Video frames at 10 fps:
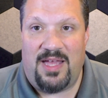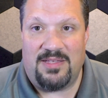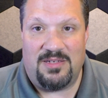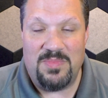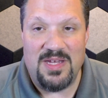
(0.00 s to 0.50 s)

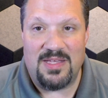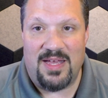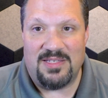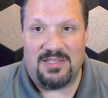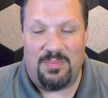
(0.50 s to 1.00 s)
That, to me,
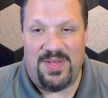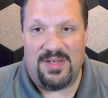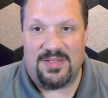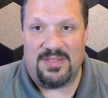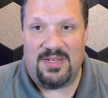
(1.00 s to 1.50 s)
that's the
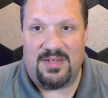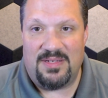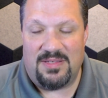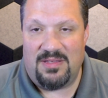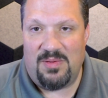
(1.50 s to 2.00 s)
biggest thing,
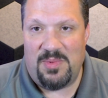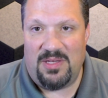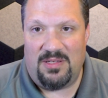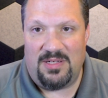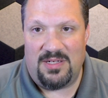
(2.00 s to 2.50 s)
is the
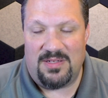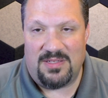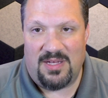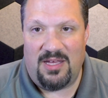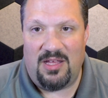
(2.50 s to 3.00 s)
ability to
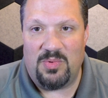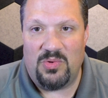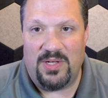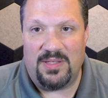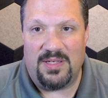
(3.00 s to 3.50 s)
scale up
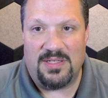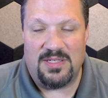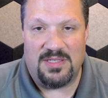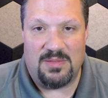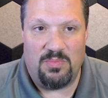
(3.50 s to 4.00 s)
quickly
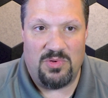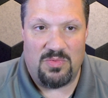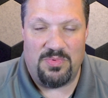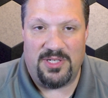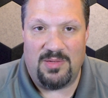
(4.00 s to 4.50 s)
to
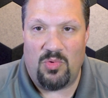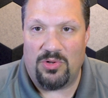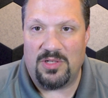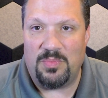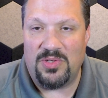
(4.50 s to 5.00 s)
bring in
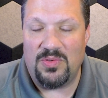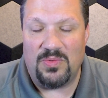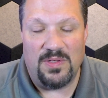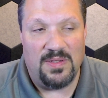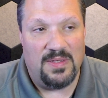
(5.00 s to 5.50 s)
more
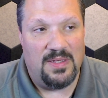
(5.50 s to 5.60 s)
compute.